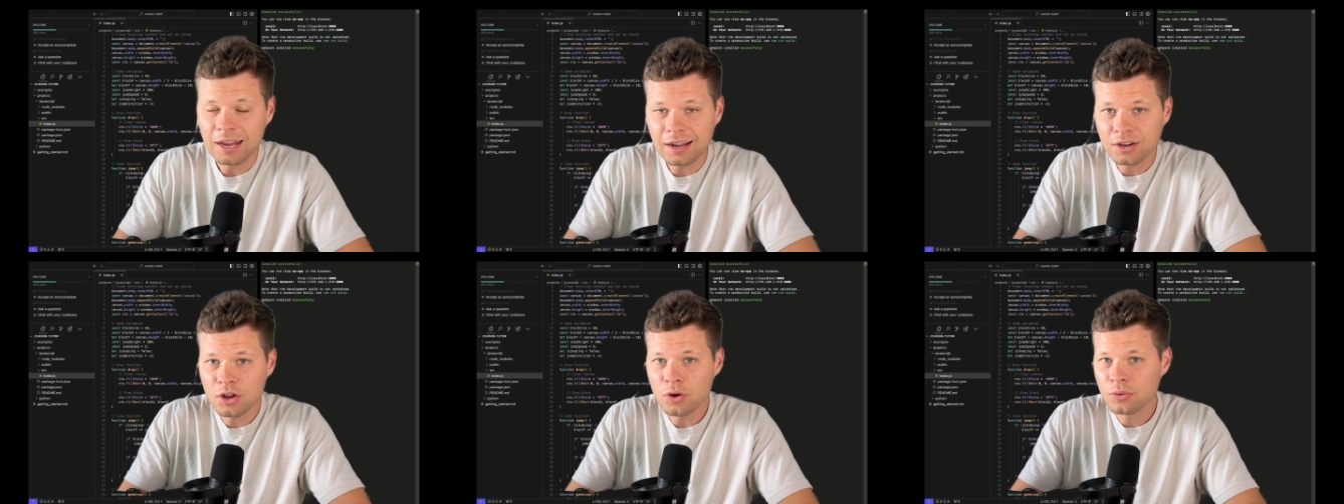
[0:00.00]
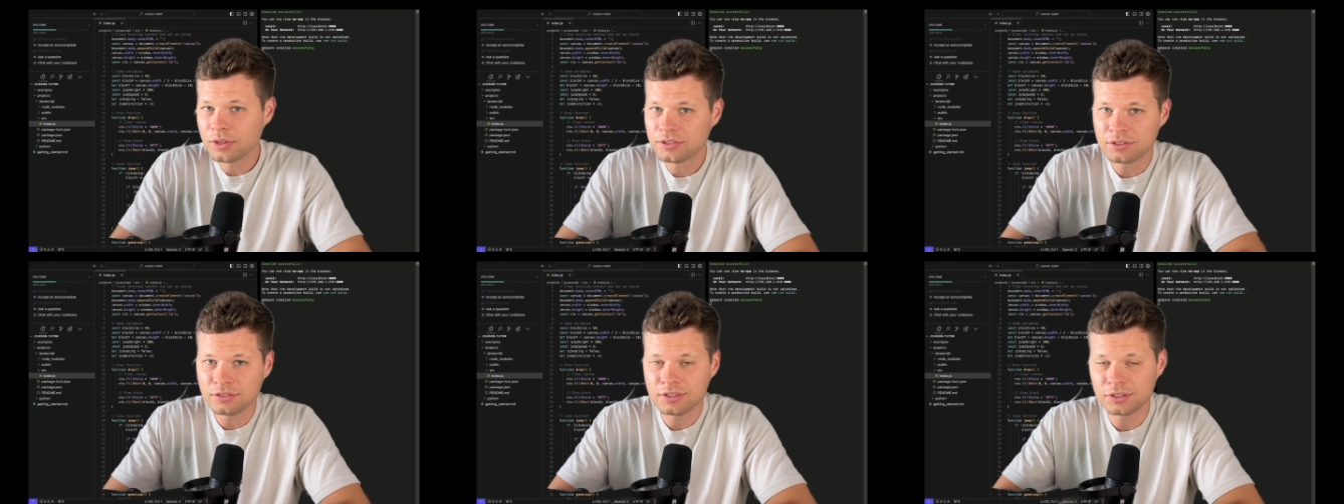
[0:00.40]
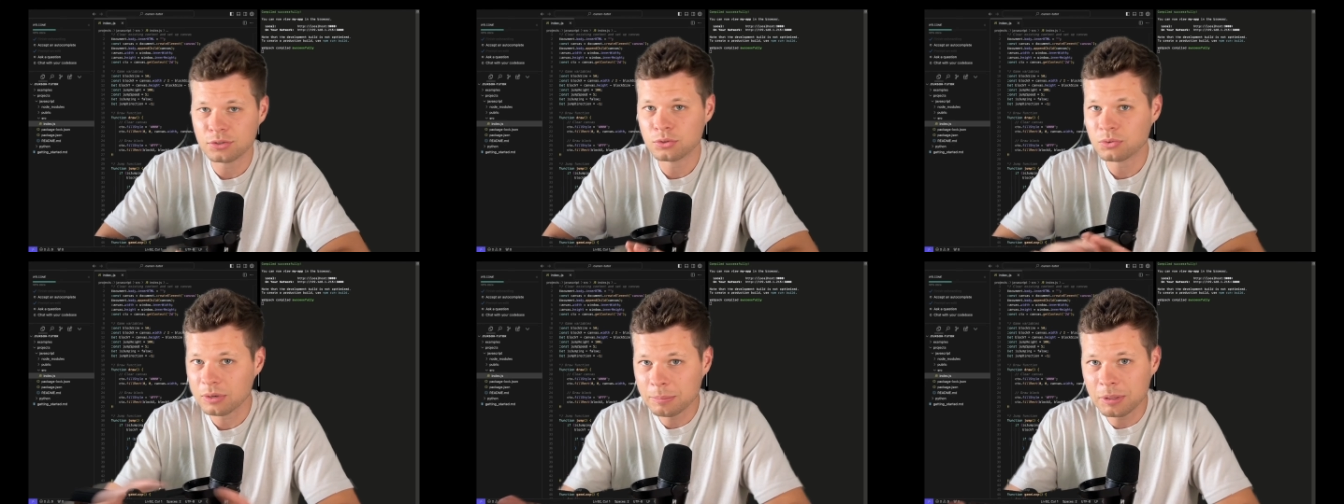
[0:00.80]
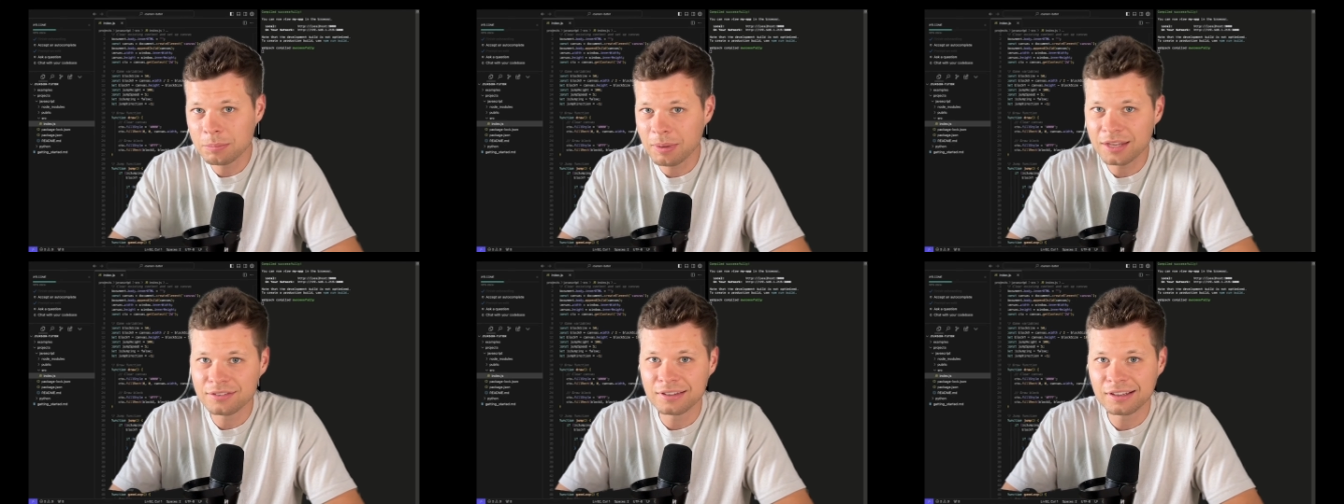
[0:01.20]
And I know this is extremely
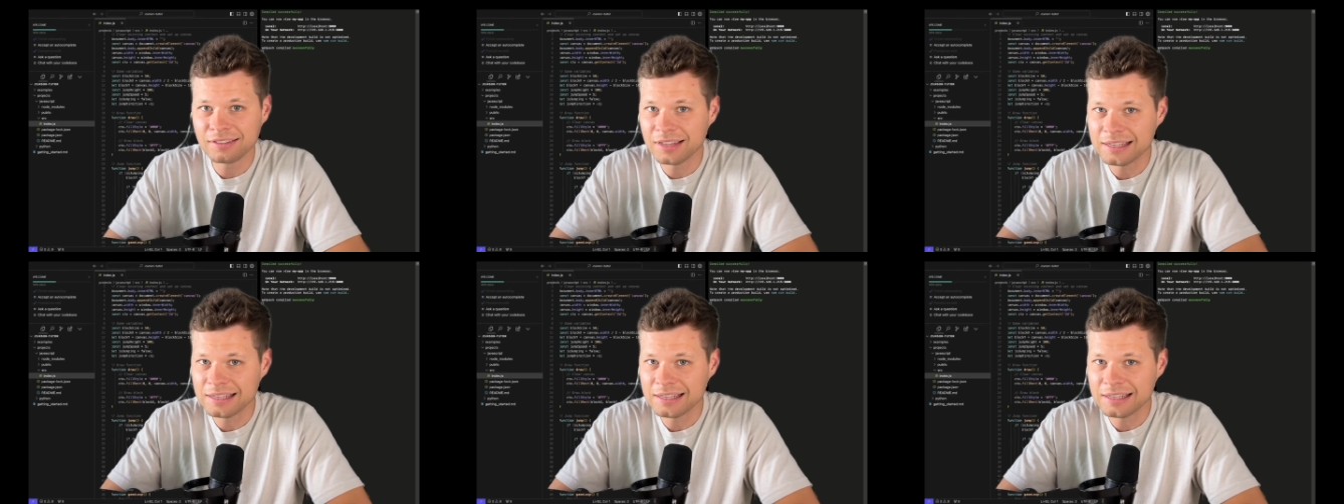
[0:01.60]
basic.